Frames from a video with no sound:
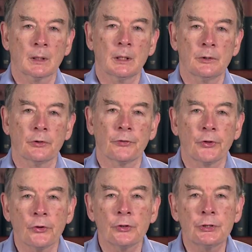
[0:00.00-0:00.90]
In the
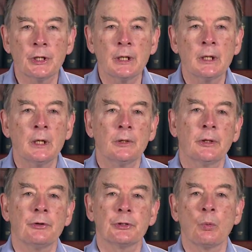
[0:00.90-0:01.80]
third year,
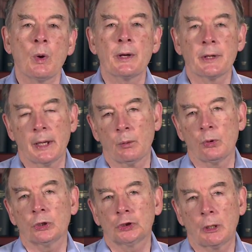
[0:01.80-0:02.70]
there is a 1-day
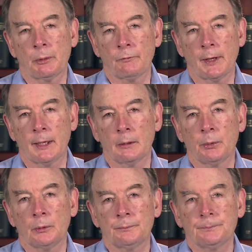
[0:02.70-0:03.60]
workshop
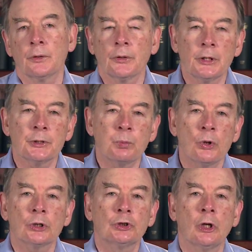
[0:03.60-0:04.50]
available. These
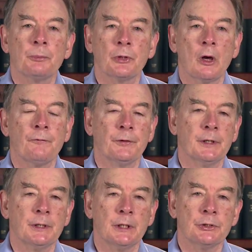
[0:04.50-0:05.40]
workshops offered
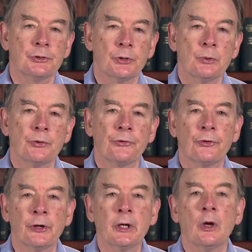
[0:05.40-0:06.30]
in years 2 and
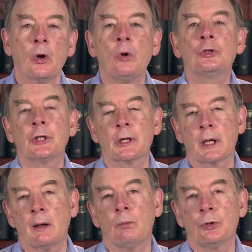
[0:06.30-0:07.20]
3 also
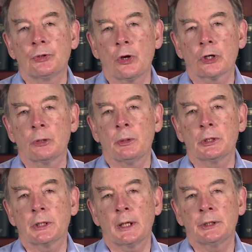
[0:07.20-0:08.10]
come with
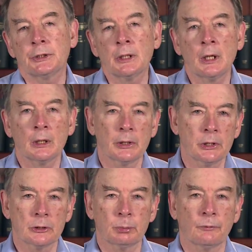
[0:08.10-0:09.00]
documentation
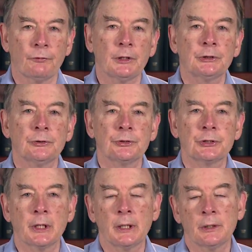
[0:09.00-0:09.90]
linked to professional
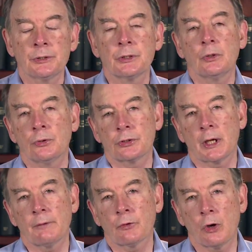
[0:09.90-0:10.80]
standards or
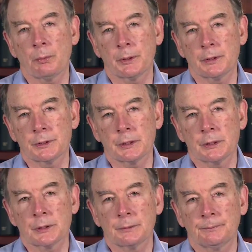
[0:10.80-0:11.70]
TAFE
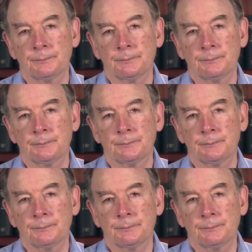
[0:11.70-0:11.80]
competencies.